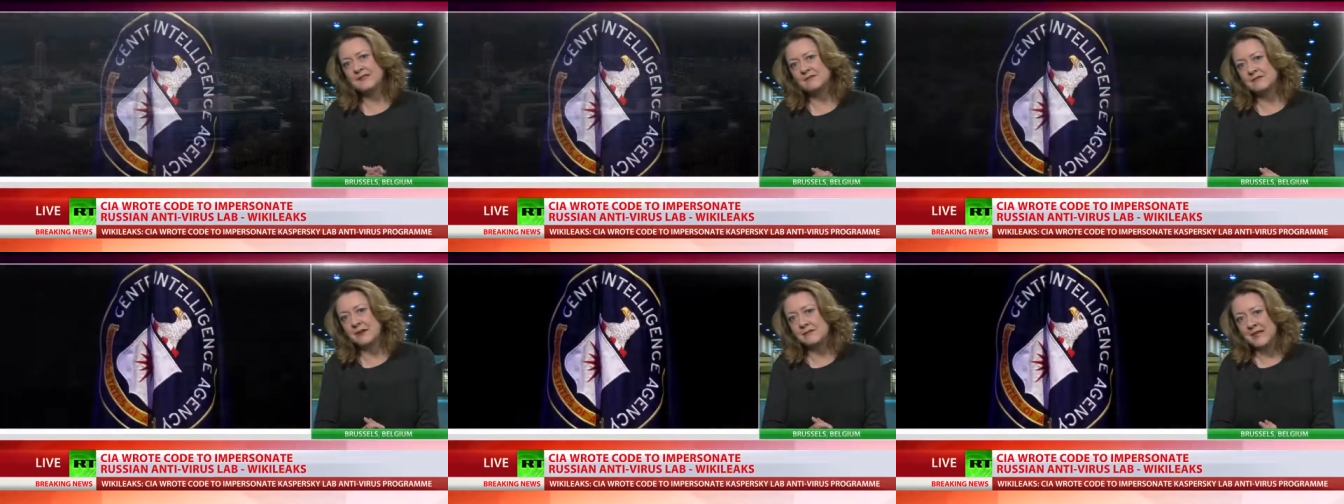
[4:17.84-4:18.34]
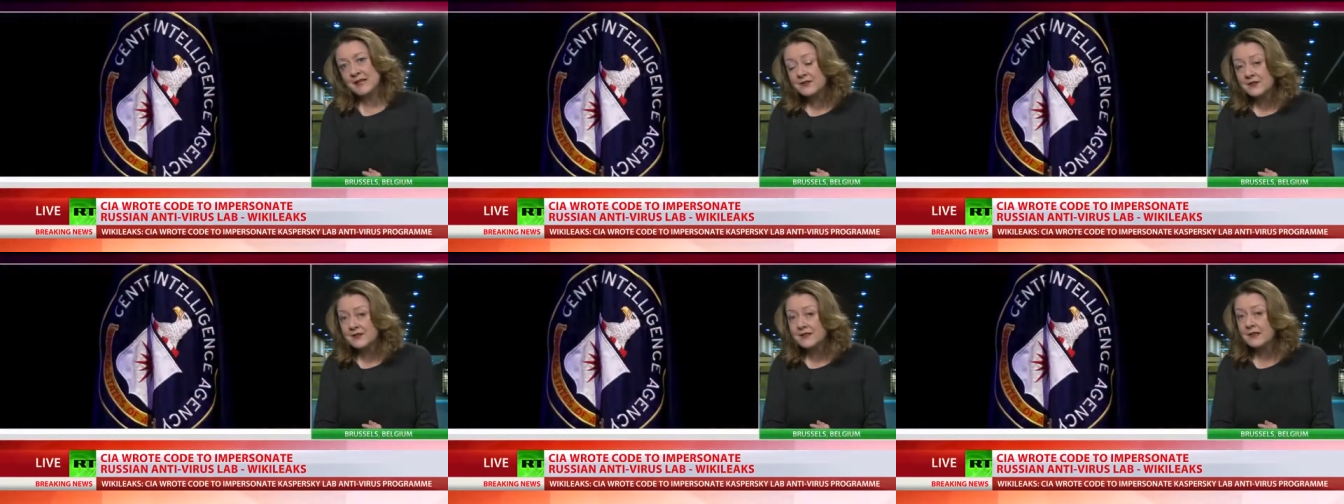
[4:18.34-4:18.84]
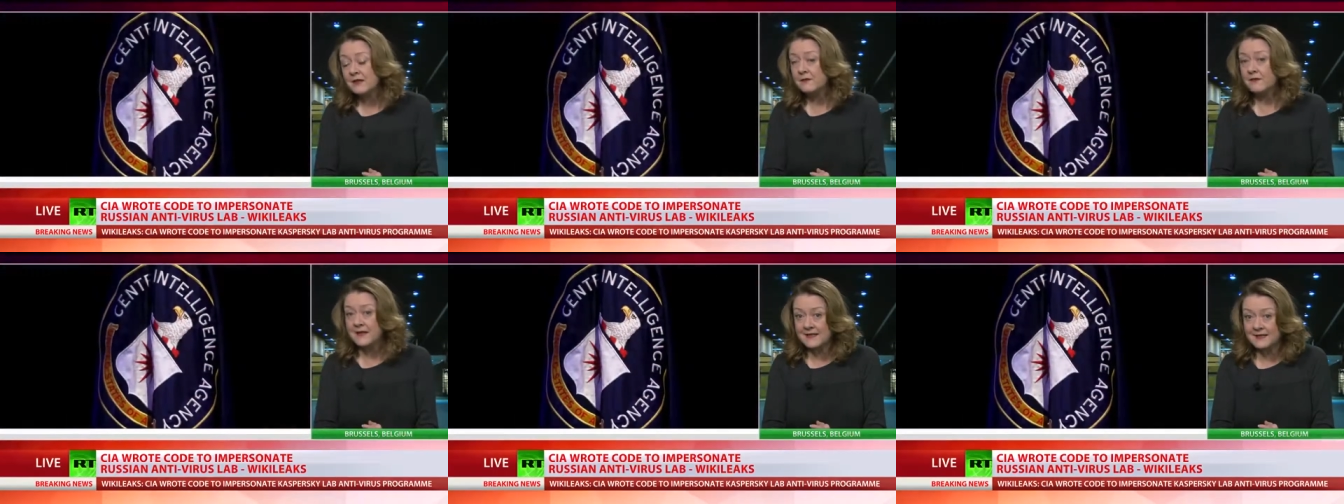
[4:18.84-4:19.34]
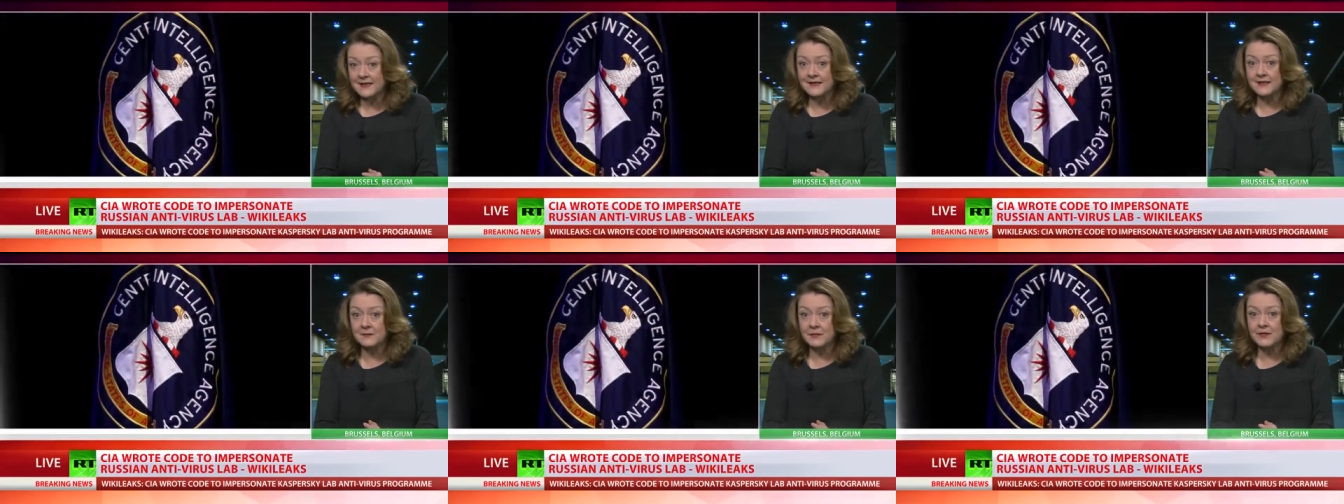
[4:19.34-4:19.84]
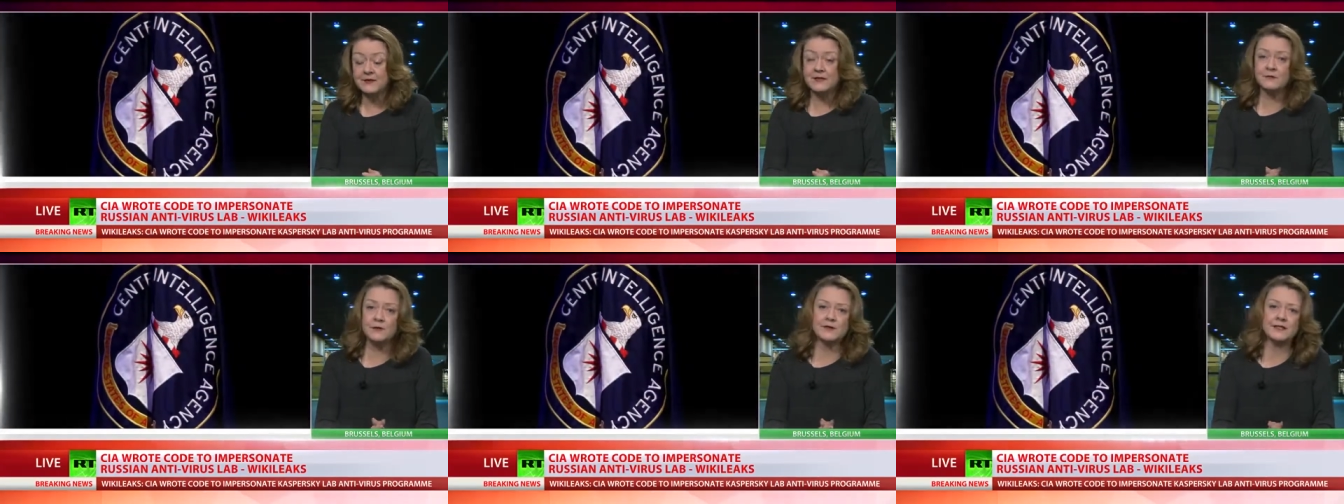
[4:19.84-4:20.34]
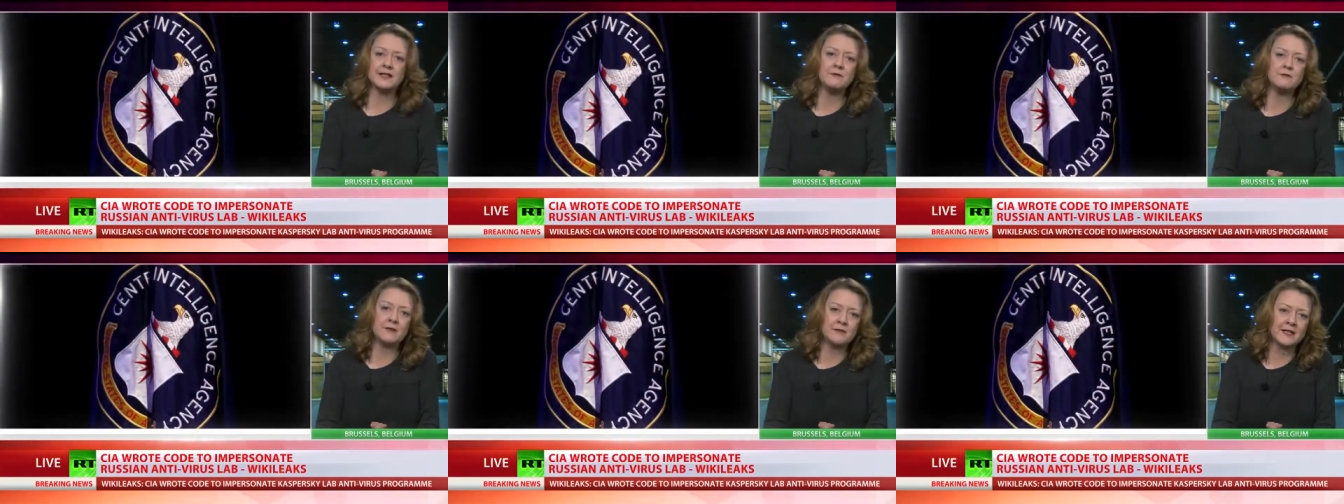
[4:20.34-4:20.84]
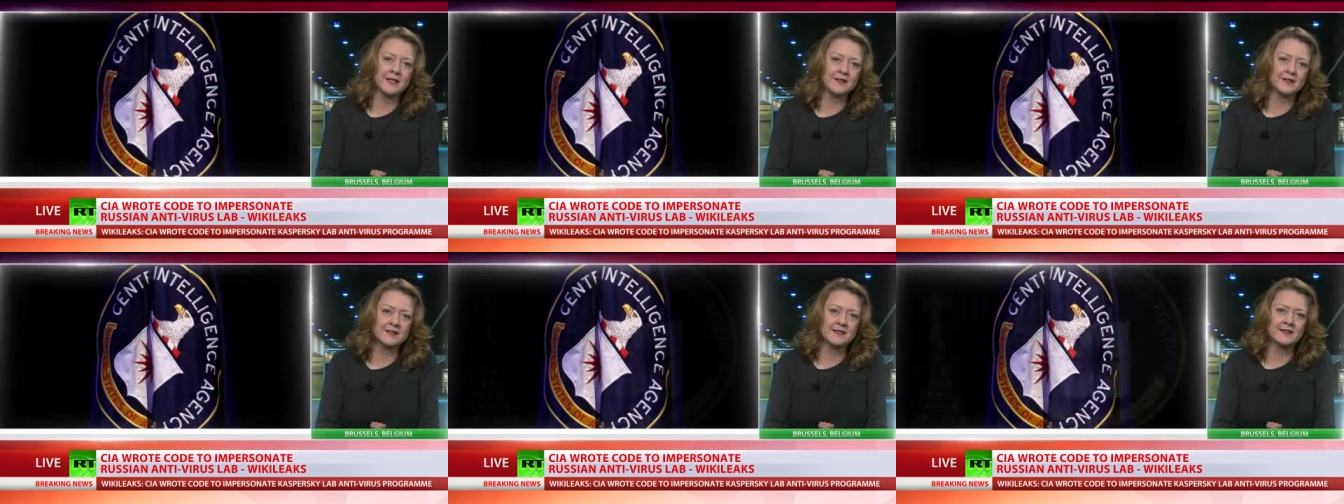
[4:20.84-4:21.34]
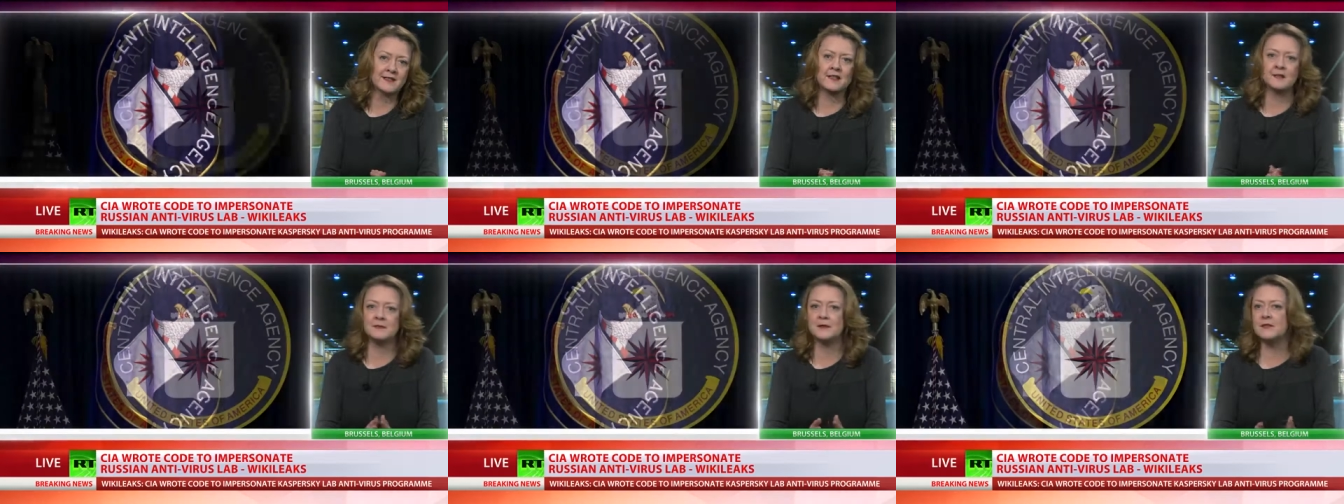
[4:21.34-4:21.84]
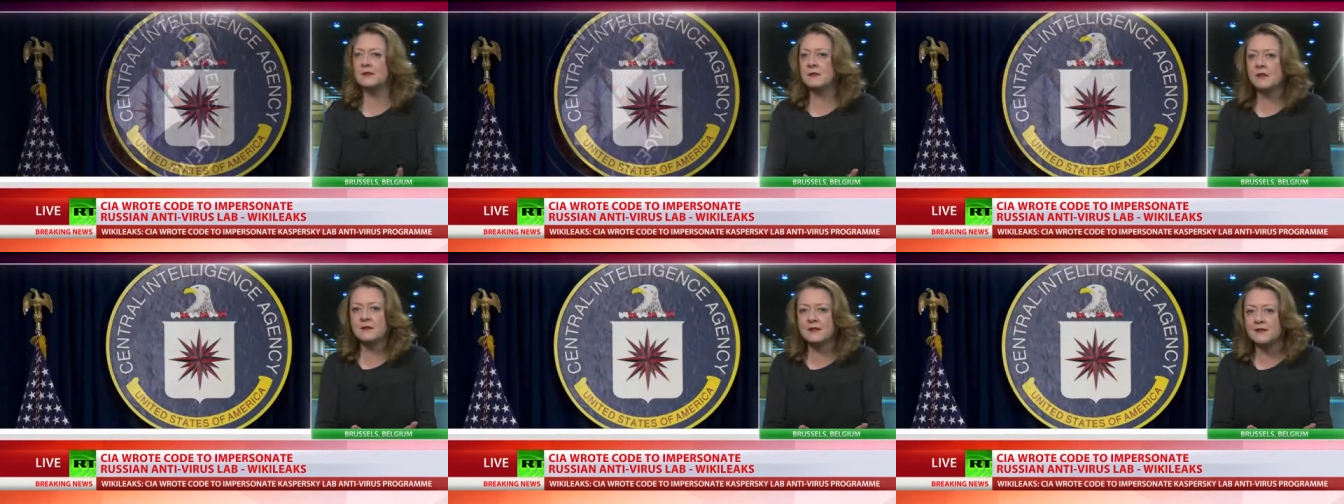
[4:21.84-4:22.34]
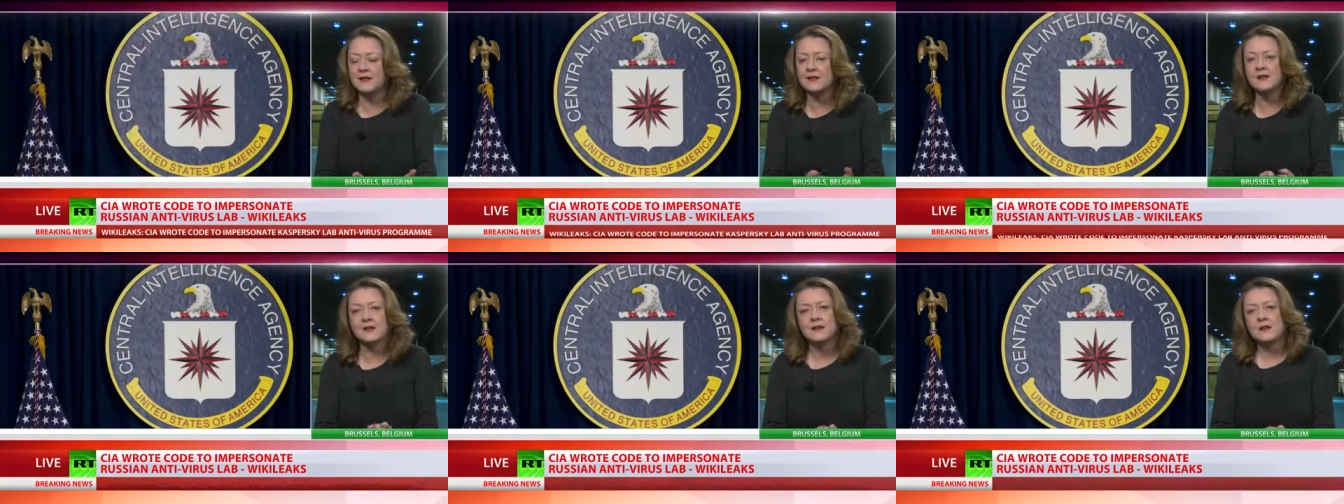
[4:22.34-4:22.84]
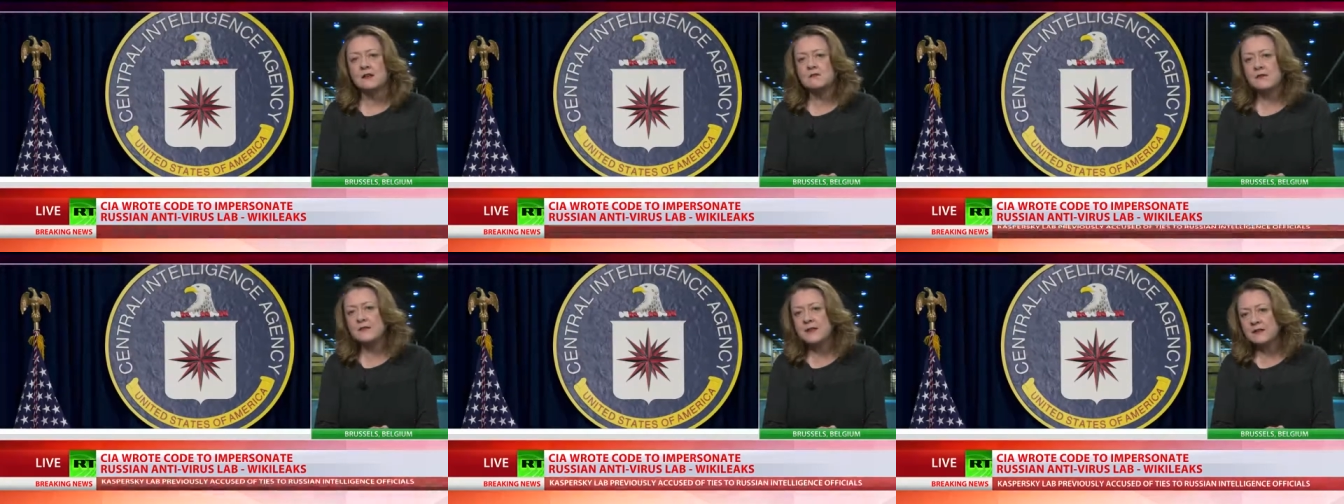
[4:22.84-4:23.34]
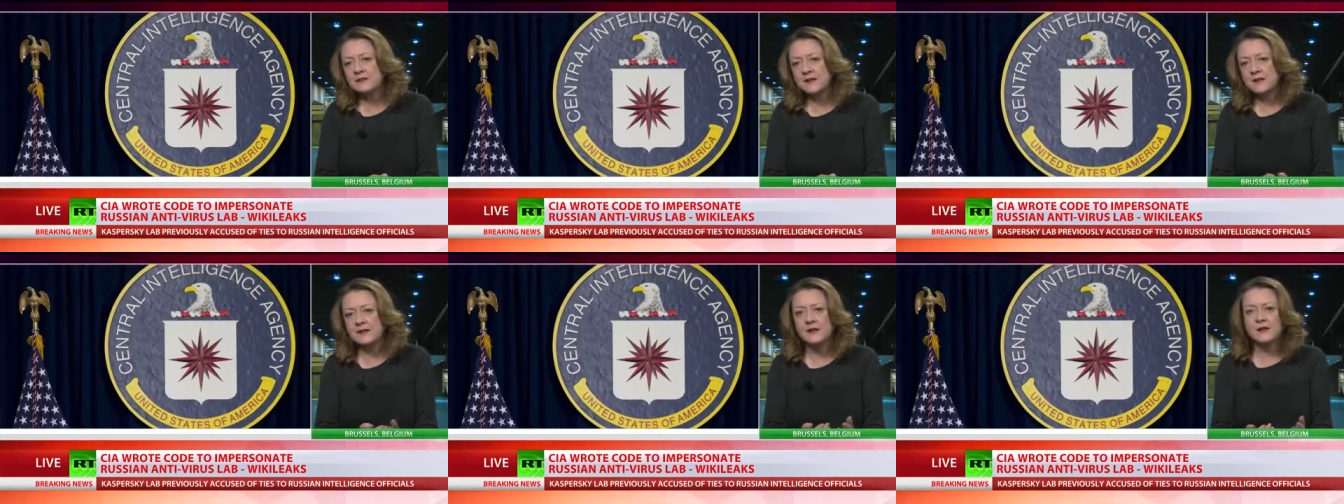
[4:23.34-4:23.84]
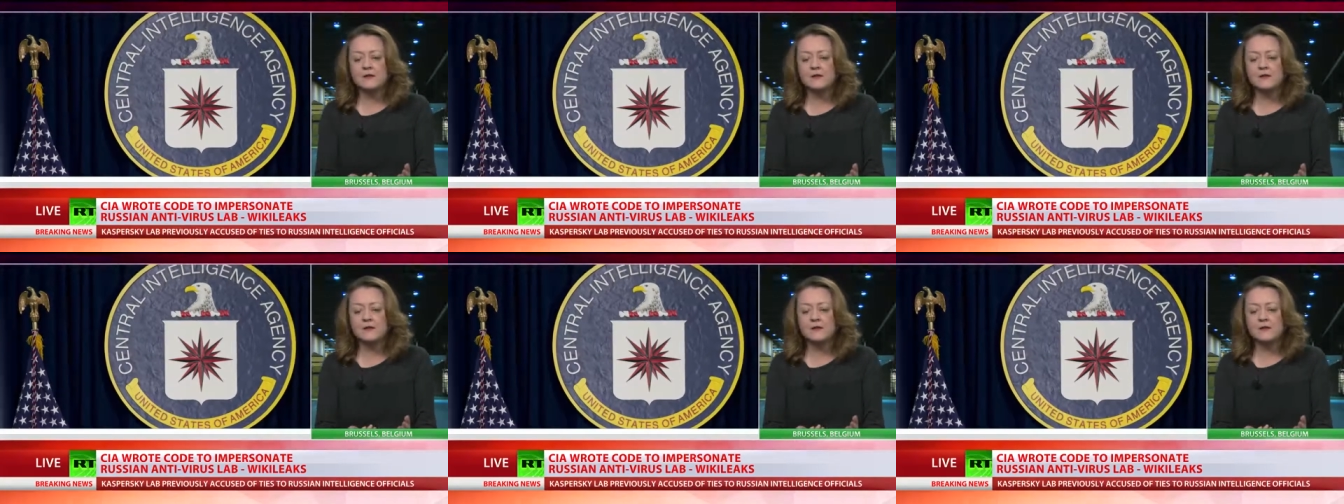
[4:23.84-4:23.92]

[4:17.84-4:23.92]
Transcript: revelations are fascinating because the Vault 7 revelations um, last year revealed that,